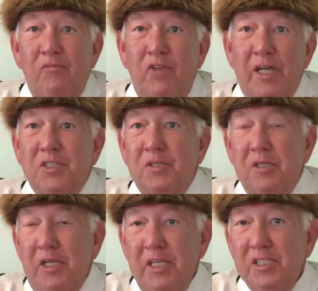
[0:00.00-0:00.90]

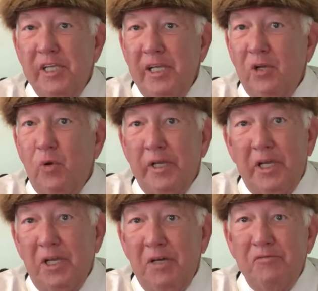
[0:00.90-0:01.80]
That's easy and
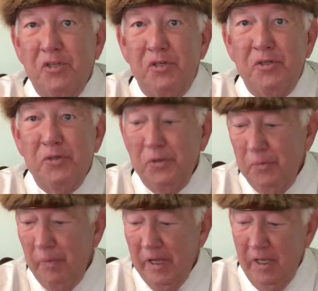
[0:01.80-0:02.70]
quick enough to
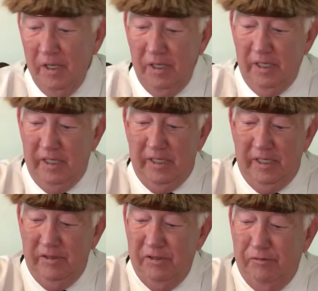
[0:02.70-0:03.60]
do.
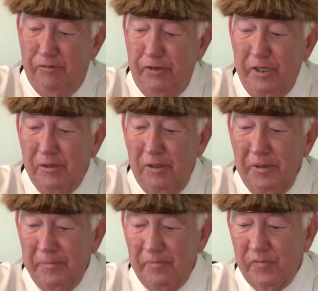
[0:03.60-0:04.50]
In the
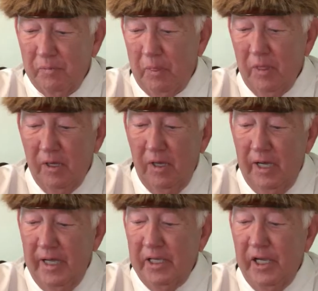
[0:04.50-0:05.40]
field,
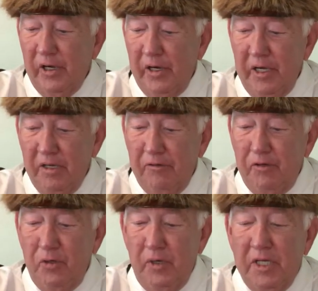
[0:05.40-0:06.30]
I carry a
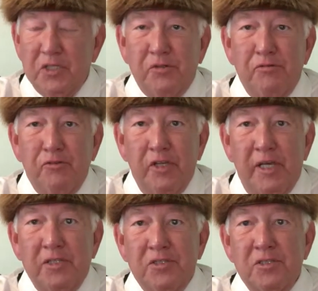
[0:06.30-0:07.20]
few extra
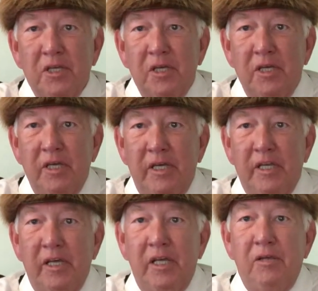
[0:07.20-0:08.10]
flints
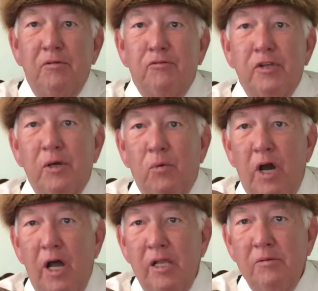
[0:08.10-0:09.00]
in a flint
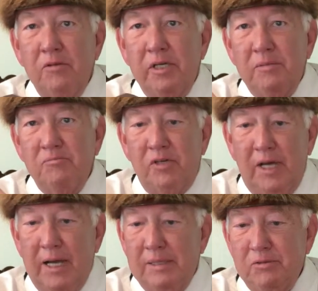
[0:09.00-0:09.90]
wallet that
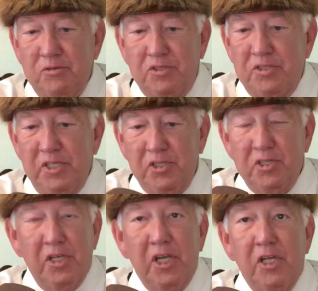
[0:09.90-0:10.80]
I've
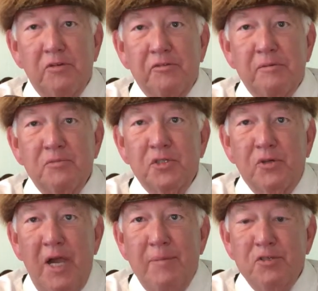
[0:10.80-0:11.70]
stitched together from
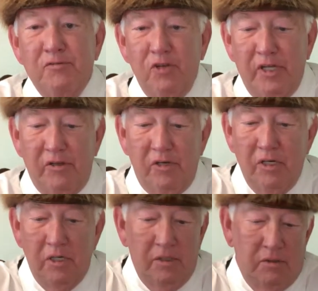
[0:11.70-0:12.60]
scraps of
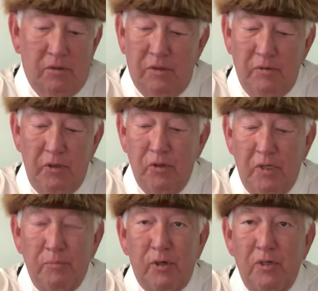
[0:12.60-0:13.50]
leather, or you
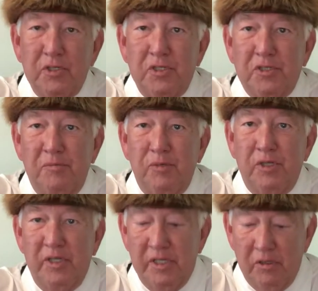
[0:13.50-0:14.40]
can purchase them,
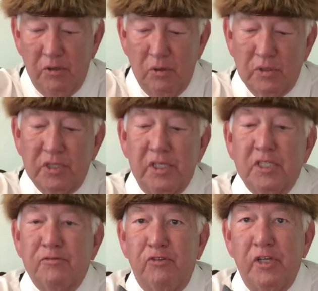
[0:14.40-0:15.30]
but it holds
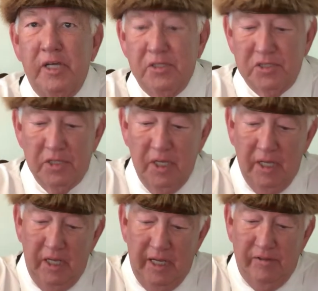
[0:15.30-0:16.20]
6 flints,
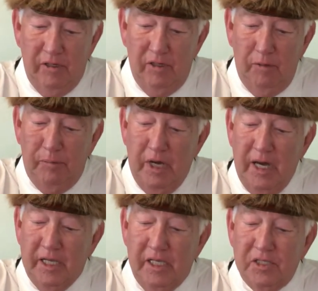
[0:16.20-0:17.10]
and the little
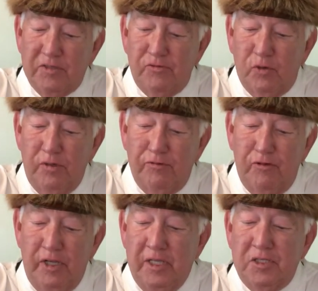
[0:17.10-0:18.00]
pockets for the
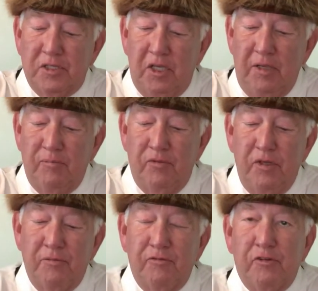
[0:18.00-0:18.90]
flints keep
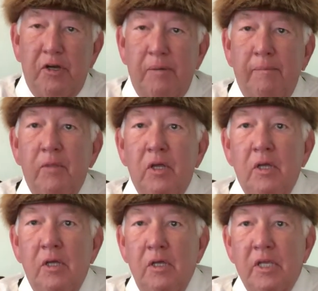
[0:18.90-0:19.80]
them from
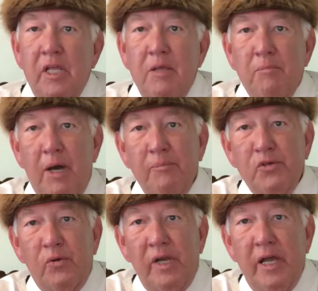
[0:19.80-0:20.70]
getting
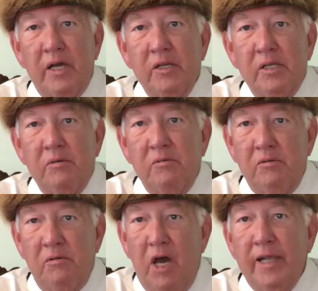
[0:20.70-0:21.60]
bumped around
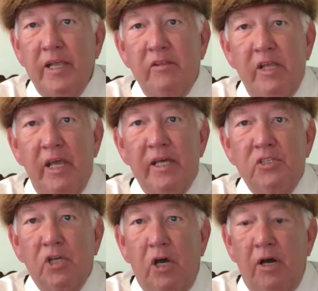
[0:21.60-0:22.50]
and knocking the
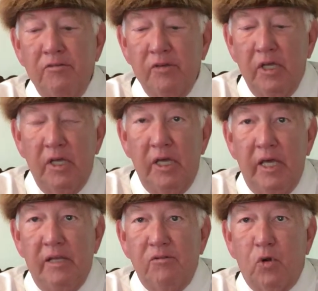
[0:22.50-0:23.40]
edge off.
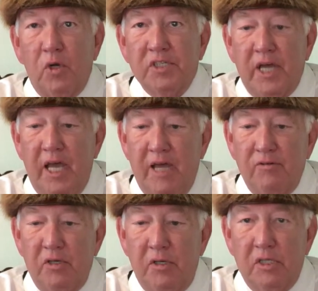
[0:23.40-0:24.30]
And of course I have
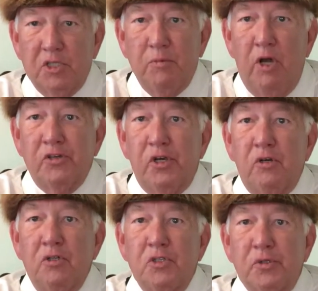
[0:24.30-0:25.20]
a small
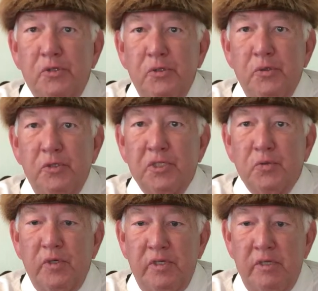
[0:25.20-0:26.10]
turn screw.
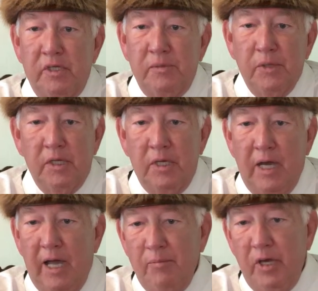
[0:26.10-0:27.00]
This one
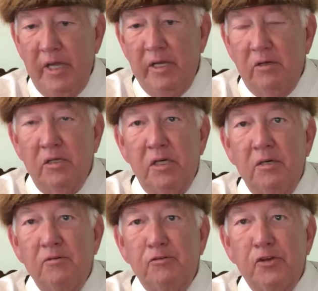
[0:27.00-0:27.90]
I made on
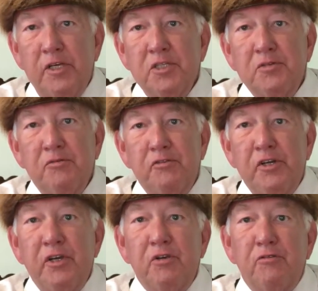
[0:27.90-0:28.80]
a friend's
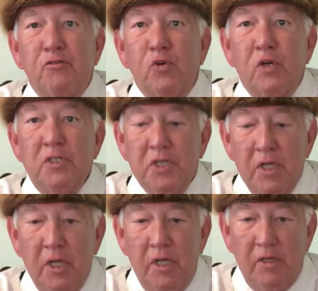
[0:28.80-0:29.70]
farrier forge
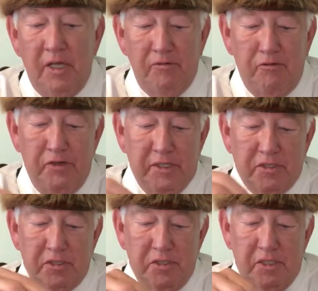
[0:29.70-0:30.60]
that
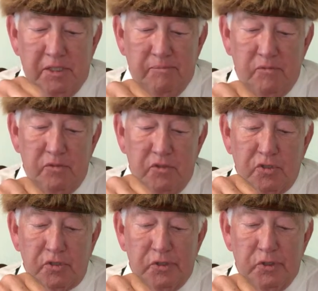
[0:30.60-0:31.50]
fits the
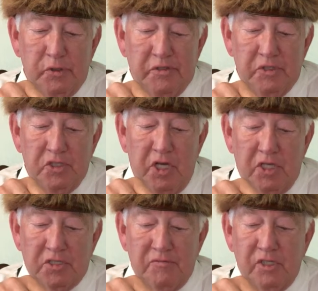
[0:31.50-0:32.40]
screw in the
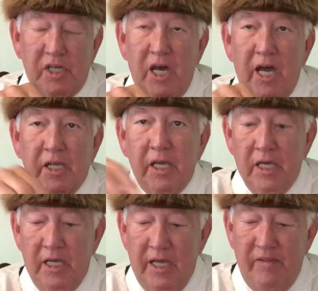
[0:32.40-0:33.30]
jaws of the cock,
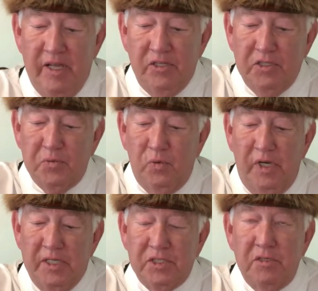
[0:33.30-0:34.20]
and that just
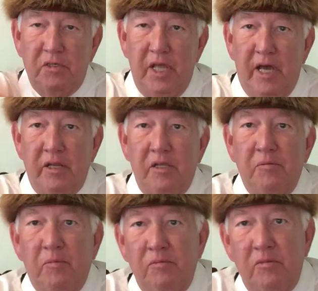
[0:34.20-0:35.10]
rests down
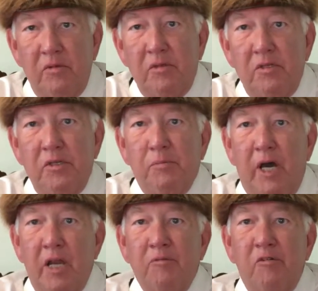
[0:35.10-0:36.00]
in the
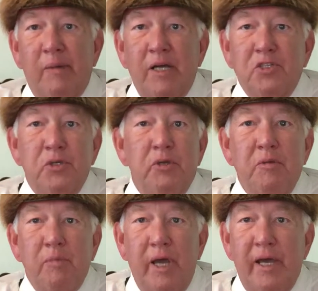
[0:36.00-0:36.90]
bottom of my
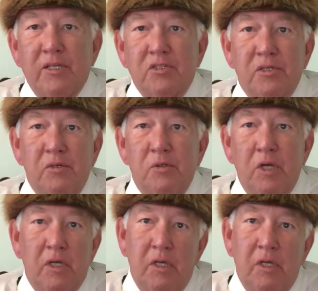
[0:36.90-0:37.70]
shooting bag. So,